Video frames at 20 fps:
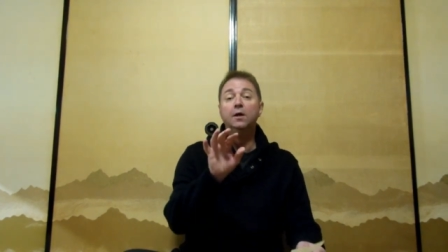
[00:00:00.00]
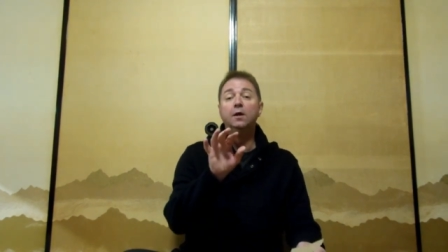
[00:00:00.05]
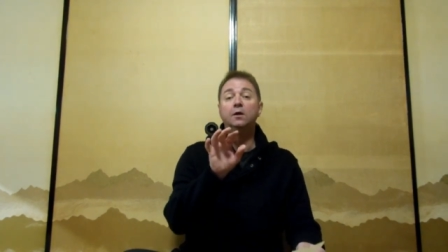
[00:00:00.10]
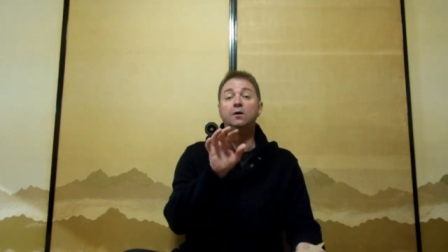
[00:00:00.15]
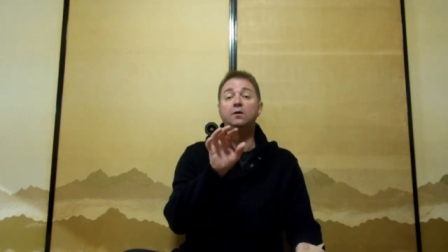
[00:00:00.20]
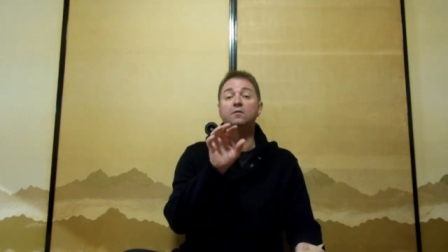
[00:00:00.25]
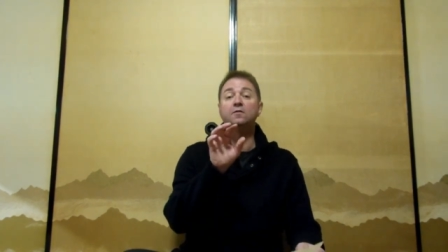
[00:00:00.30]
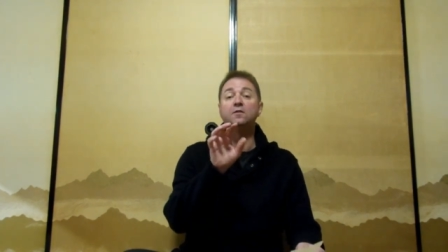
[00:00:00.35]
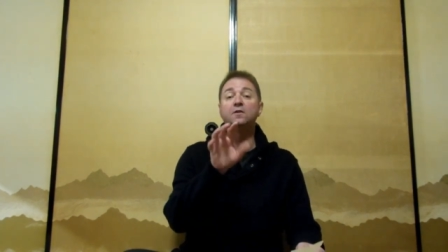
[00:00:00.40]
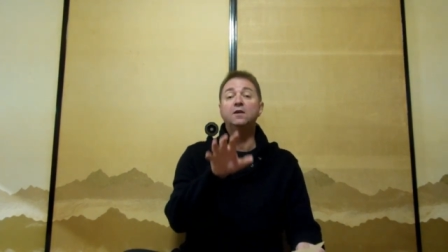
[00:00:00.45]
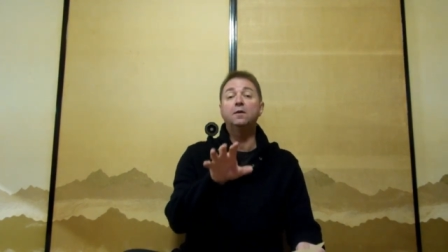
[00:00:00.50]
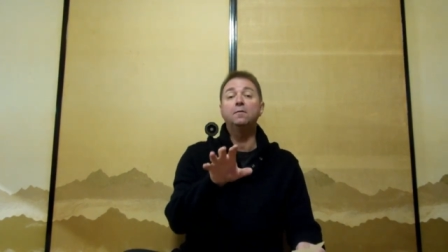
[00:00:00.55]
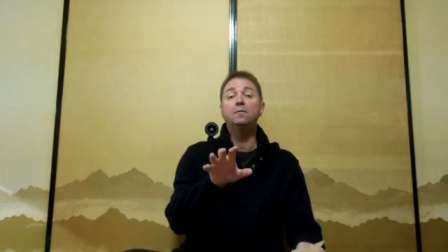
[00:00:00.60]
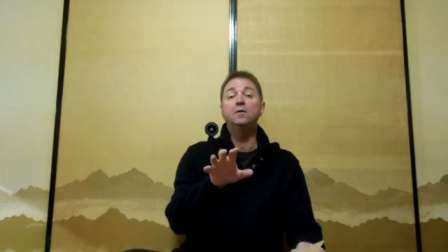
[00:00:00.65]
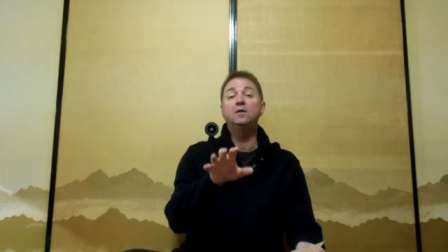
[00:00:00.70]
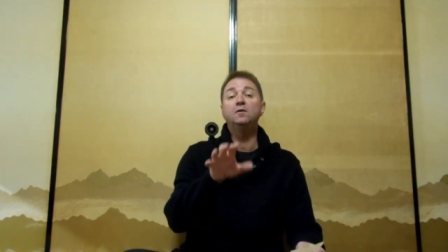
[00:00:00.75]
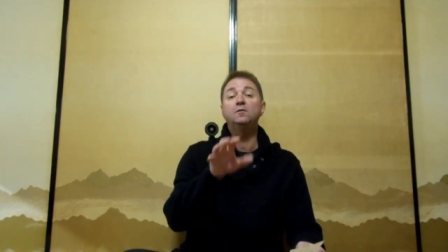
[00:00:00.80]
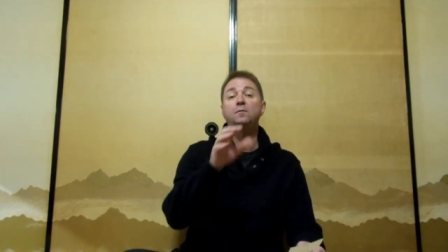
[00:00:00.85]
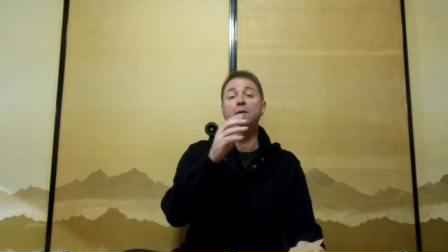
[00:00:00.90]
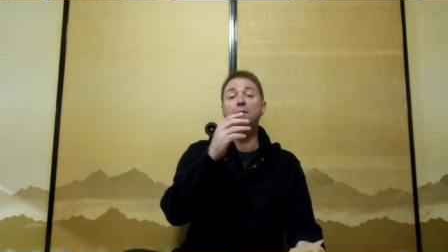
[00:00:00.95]
Because for
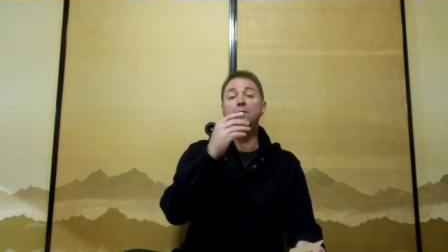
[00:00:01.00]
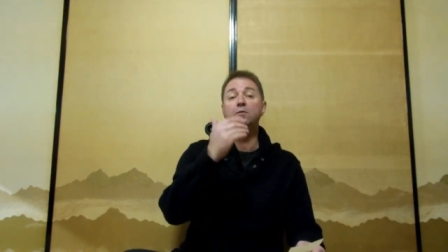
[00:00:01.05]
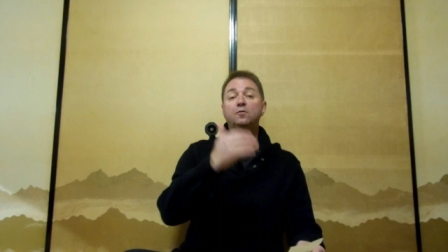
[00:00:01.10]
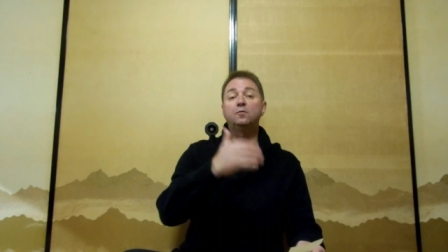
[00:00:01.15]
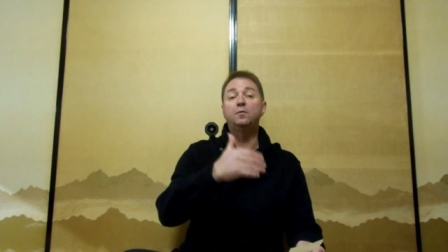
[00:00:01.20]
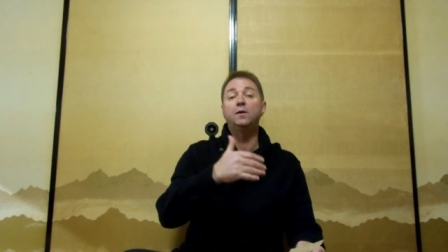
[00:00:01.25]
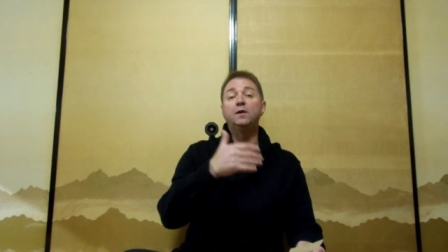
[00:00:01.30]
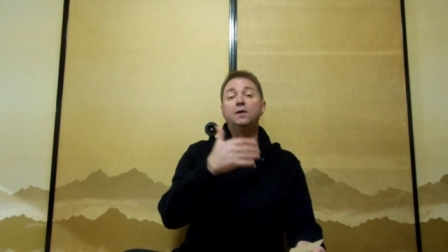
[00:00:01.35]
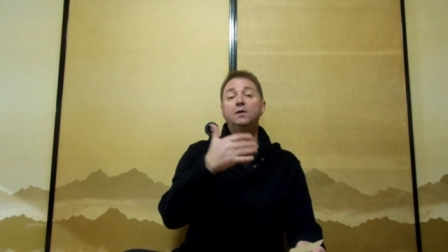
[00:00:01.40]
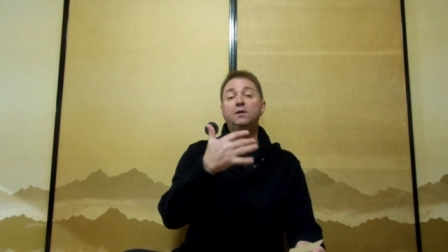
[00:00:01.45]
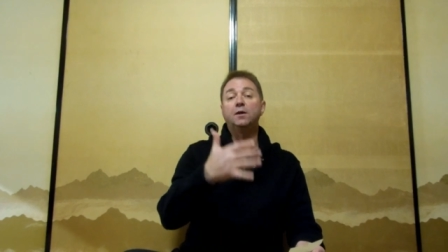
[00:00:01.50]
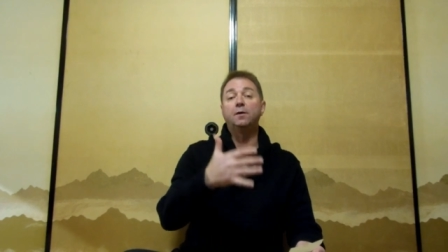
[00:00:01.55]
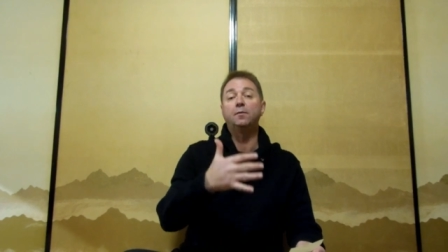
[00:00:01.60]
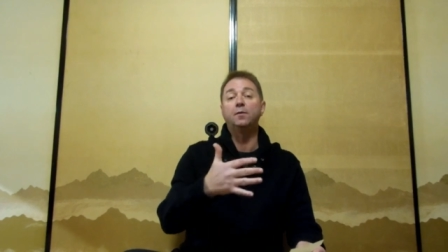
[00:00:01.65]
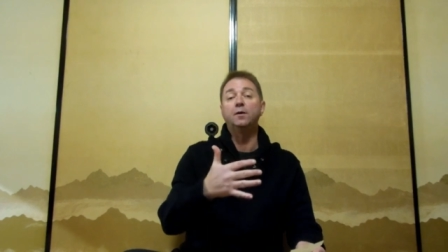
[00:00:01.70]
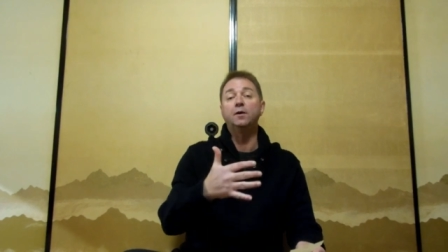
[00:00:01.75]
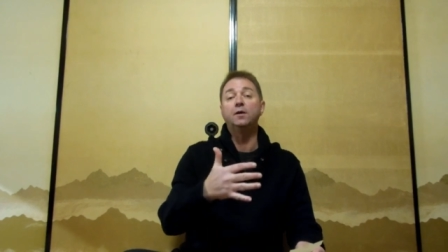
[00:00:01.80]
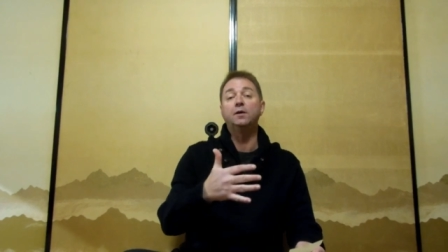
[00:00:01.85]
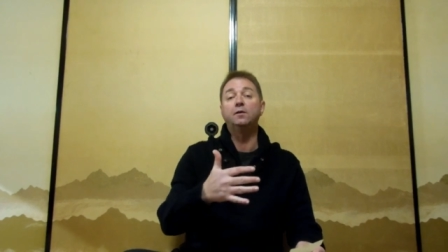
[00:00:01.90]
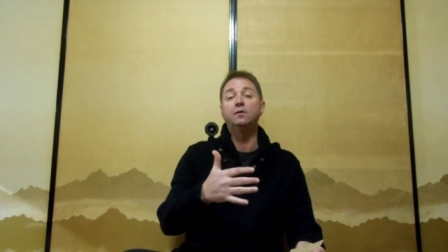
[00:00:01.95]
Japanese people speaking
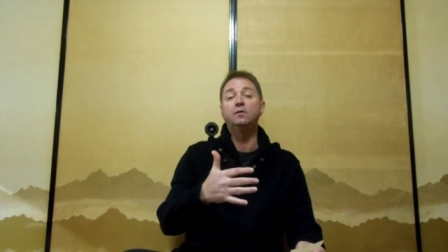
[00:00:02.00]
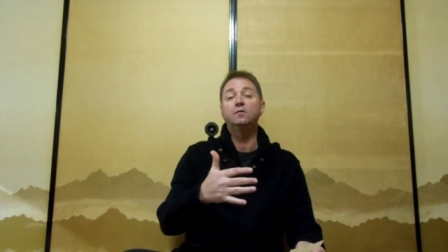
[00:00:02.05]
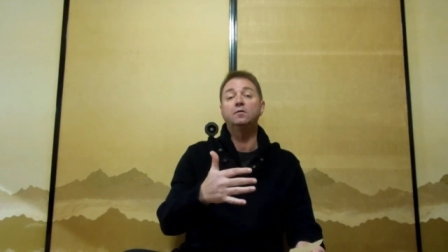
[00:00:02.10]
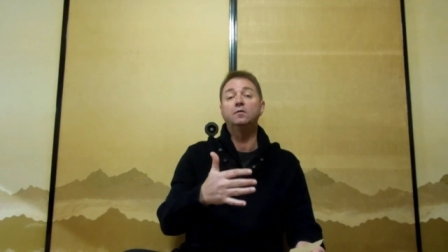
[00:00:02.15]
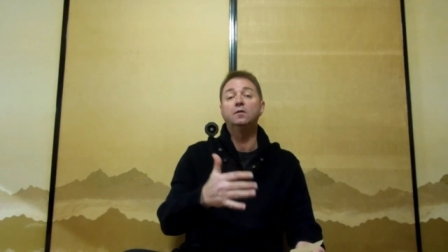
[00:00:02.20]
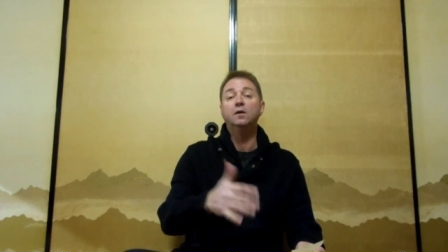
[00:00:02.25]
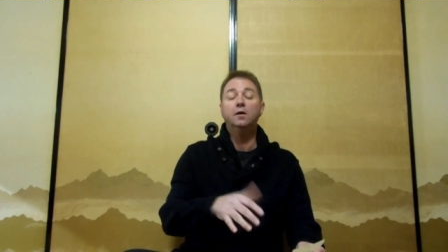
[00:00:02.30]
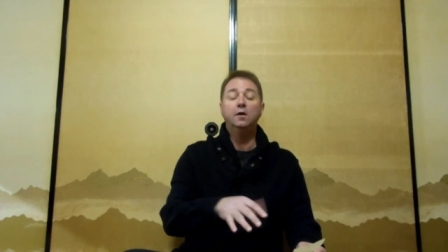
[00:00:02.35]
Japanese,